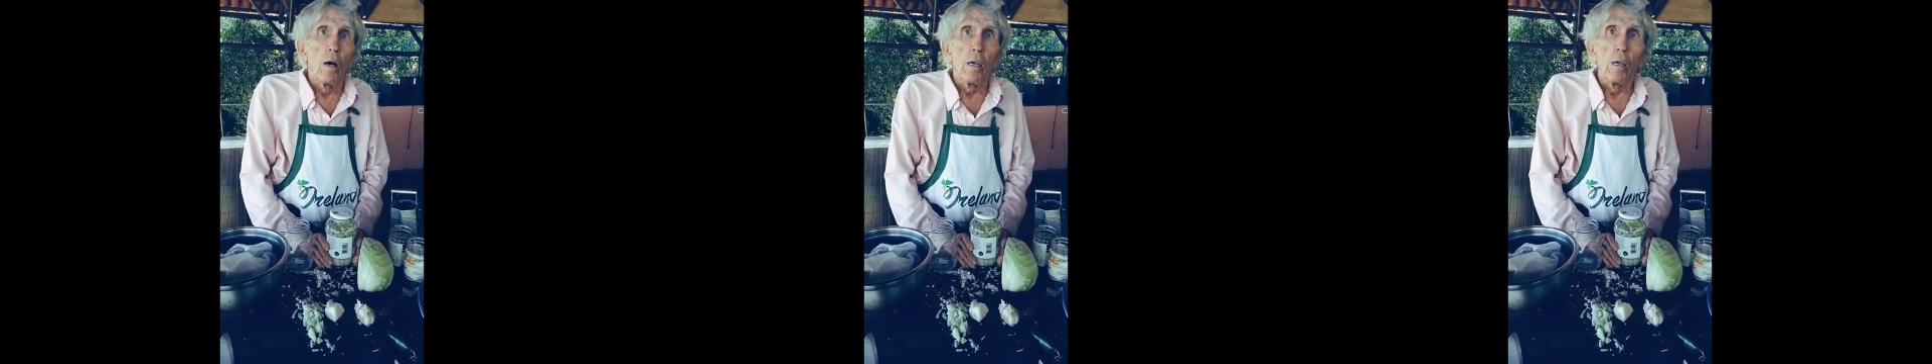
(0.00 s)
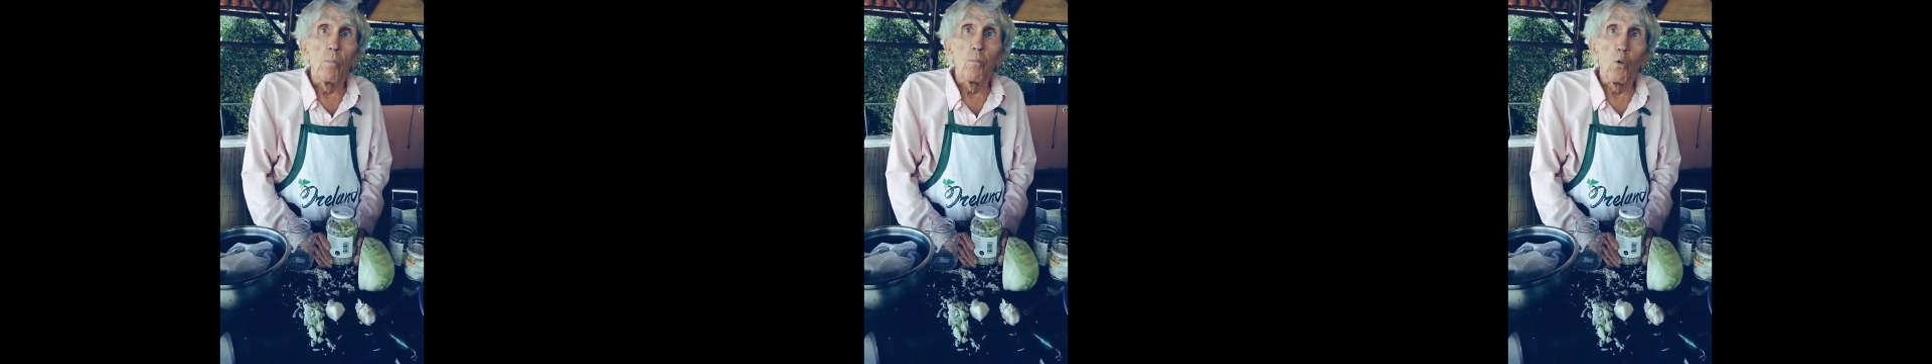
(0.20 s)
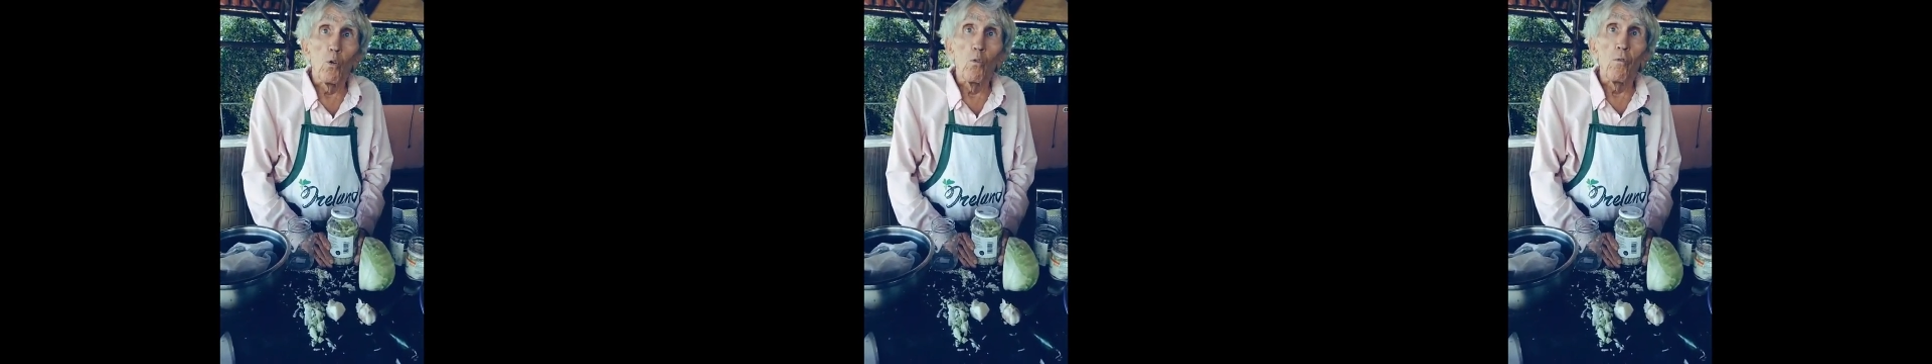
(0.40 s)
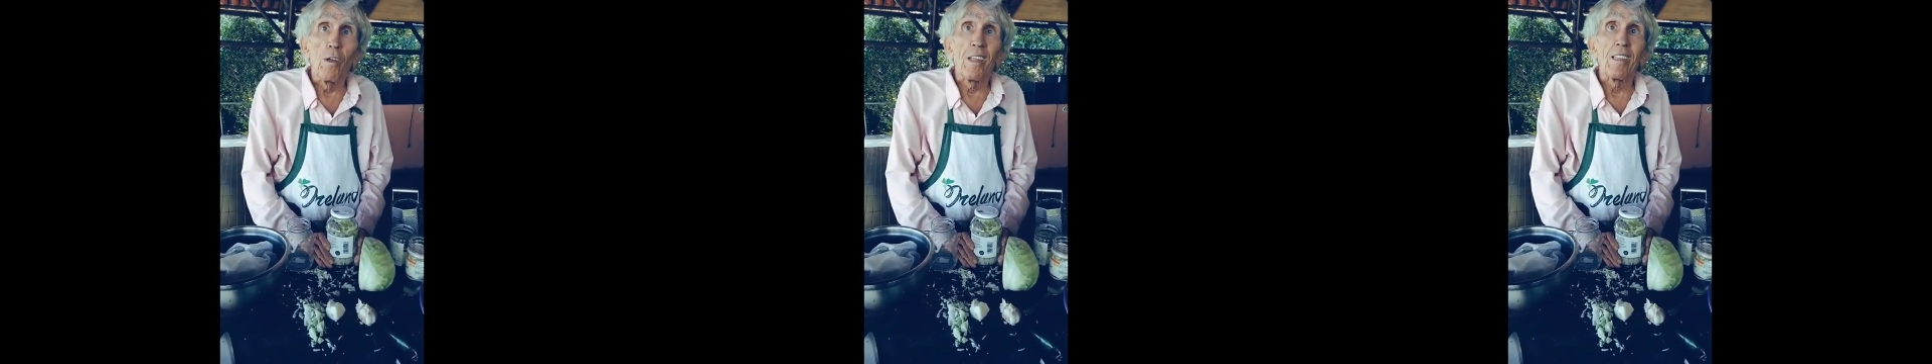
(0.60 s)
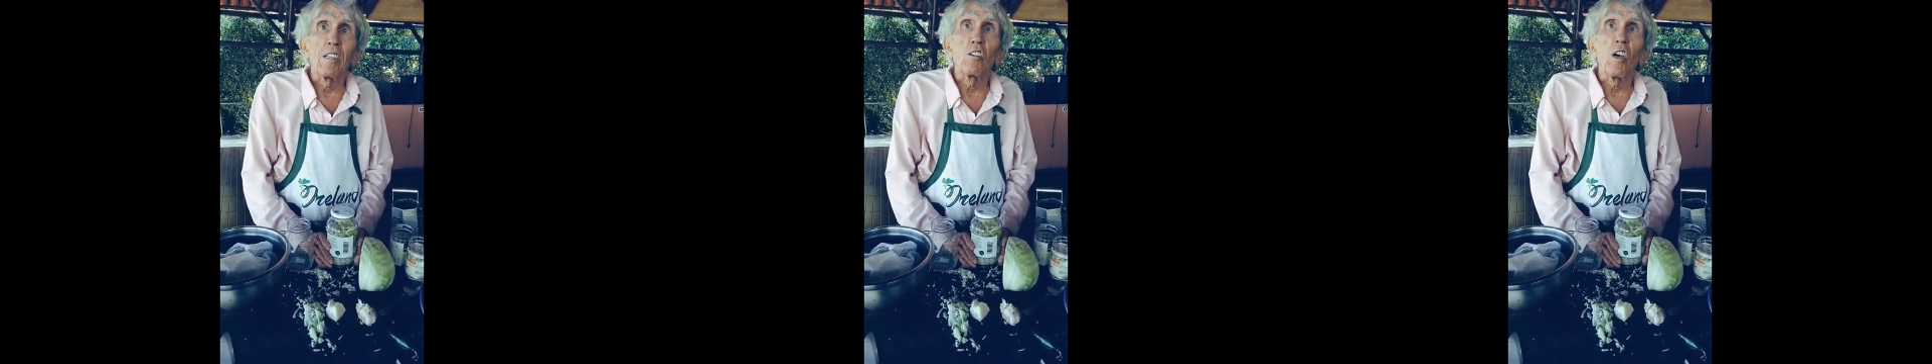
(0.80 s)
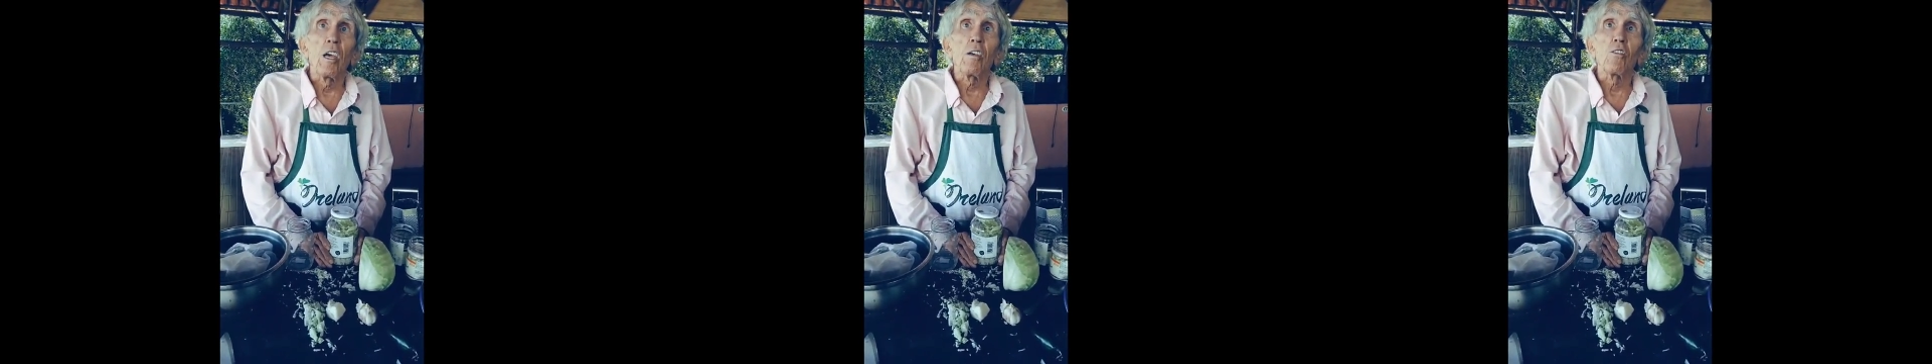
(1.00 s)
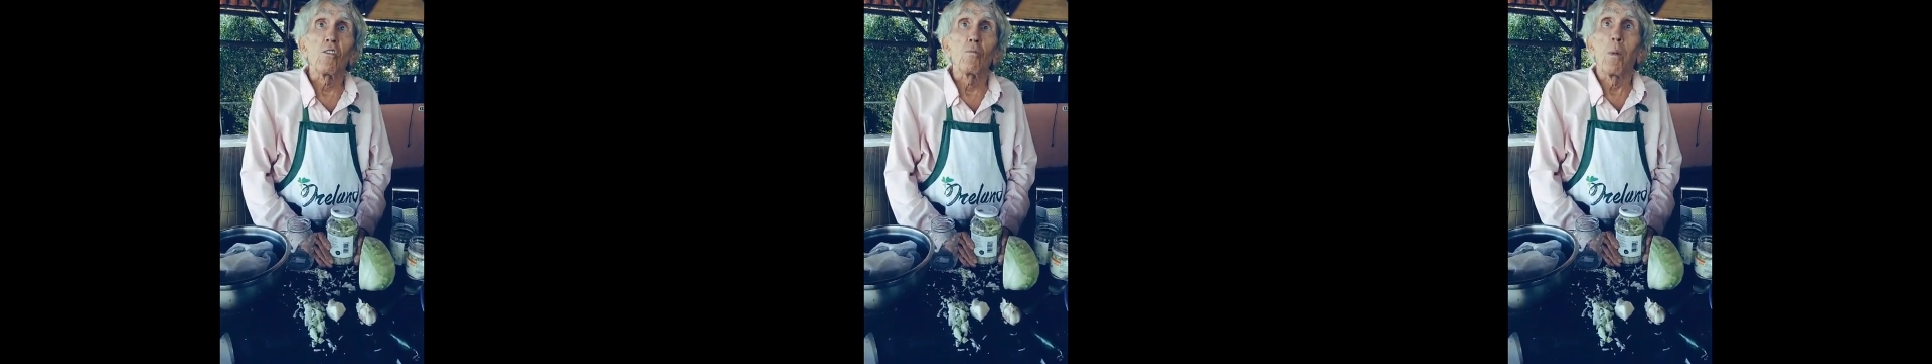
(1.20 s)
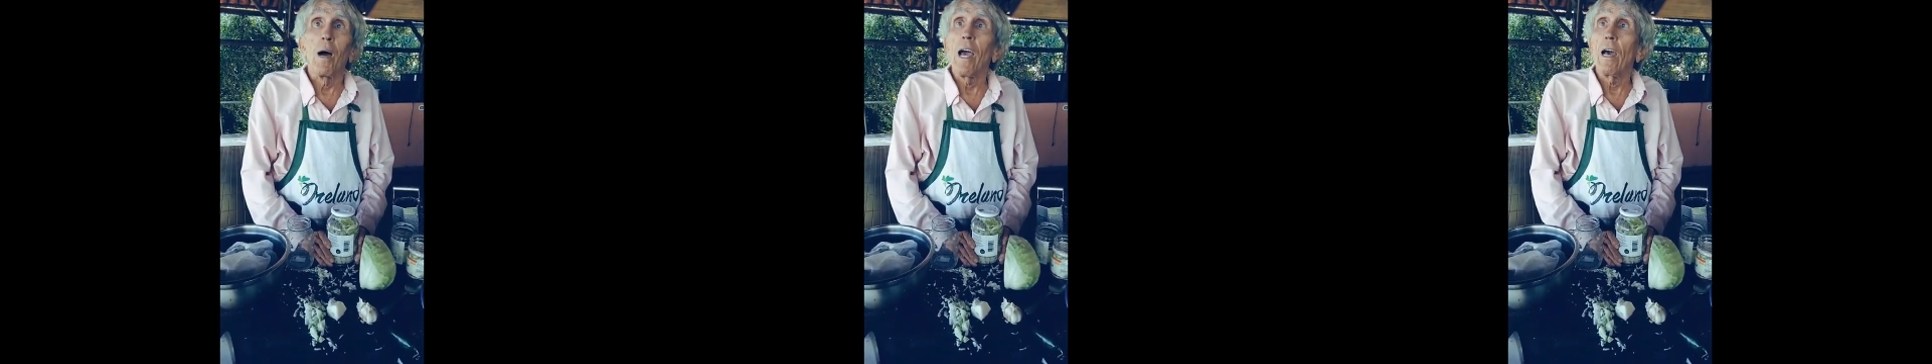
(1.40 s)
improving the
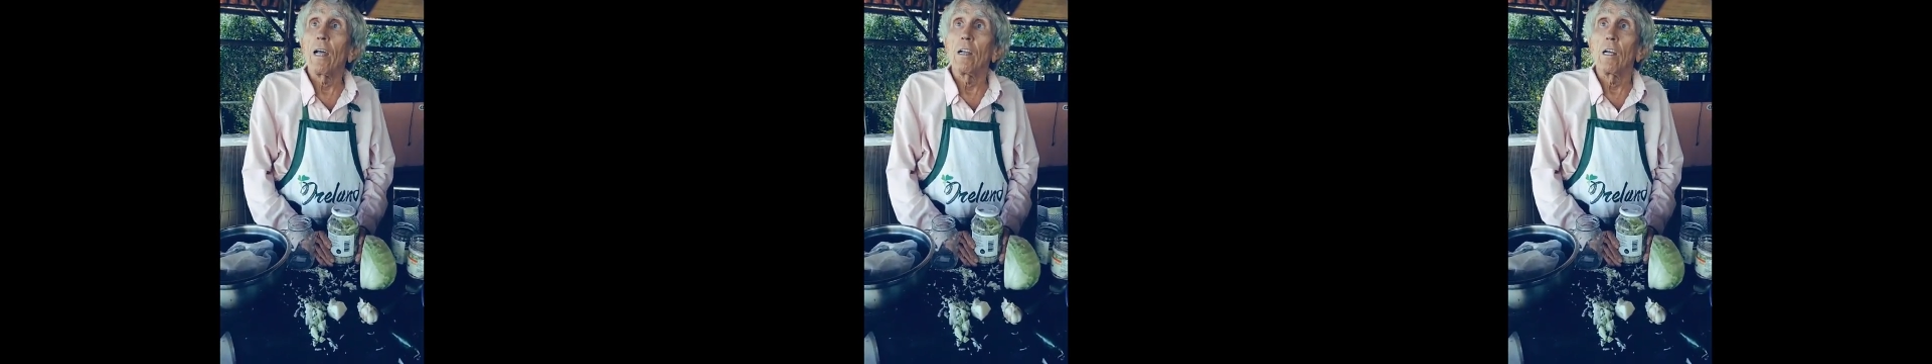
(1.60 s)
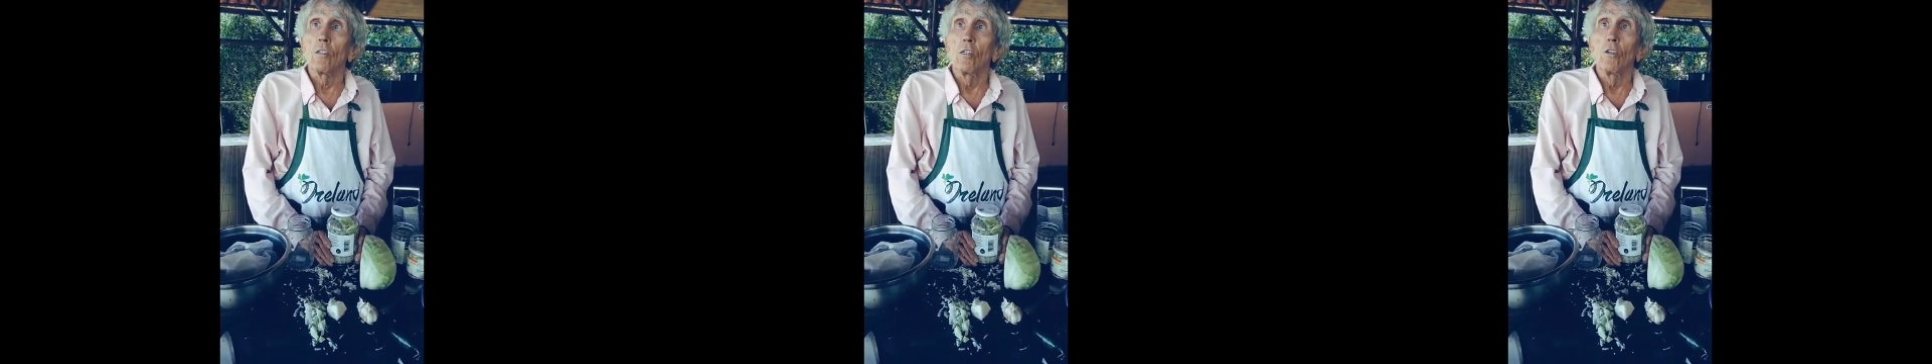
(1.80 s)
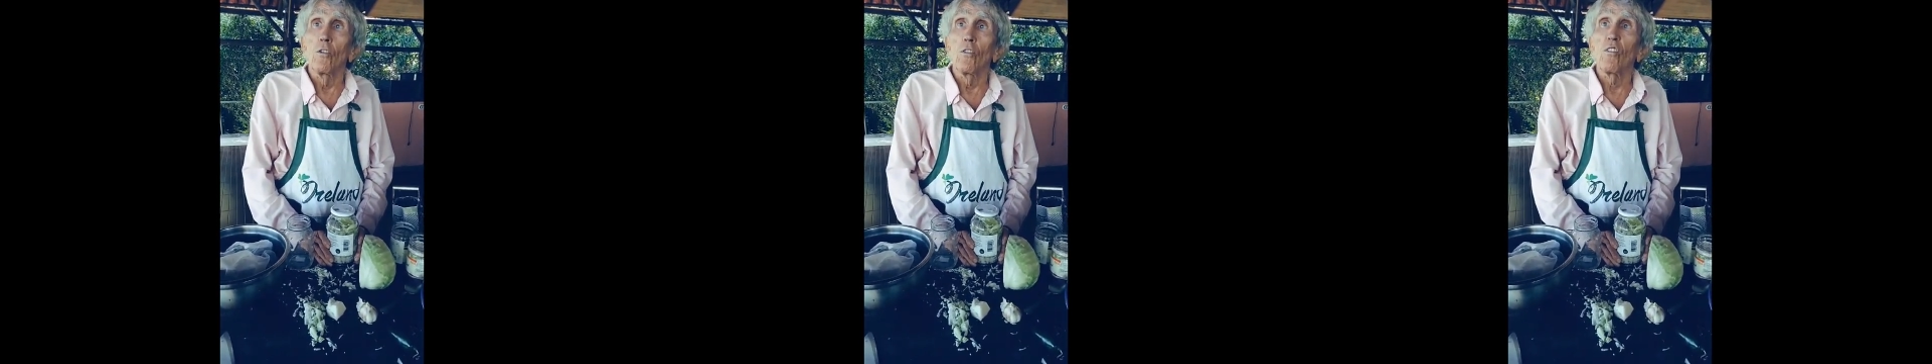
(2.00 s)
taste by adding a little